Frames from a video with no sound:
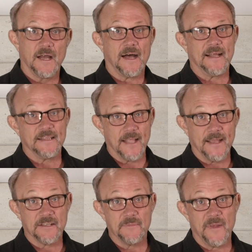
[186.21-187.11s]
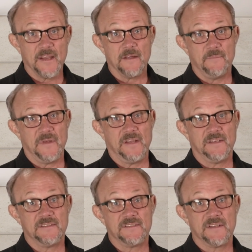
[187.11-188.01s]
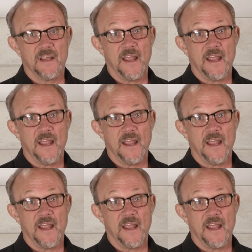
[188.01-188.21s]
I'd like to make amends